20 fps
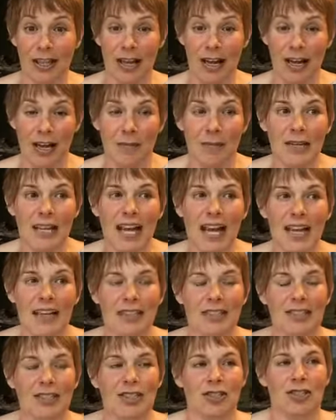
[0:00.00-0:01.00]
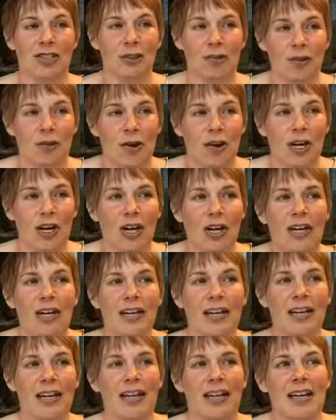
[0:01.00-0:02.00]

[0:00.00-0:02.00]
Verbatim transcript: Um, as you're